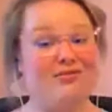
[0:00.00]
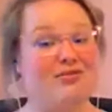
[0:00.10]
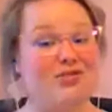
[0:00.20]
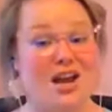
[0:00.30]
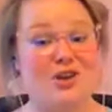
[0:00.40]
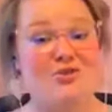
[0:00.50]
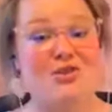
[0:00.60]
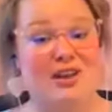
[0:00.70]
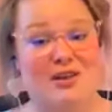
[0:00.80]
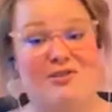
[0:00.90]

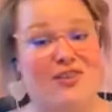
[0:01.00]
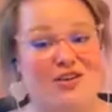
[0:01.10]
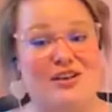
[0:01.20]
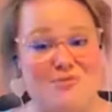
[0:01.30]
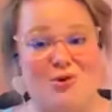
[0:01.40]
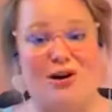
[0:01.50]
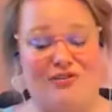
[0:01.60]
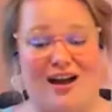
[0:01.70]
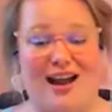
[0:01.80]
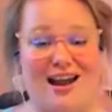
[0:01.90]
generally fairly
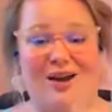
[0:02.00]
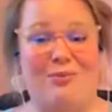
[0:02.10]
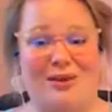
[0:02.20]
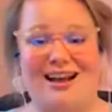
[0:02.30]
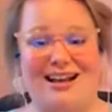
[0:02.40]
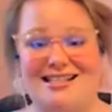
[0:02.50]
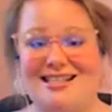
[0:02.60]
mortifying because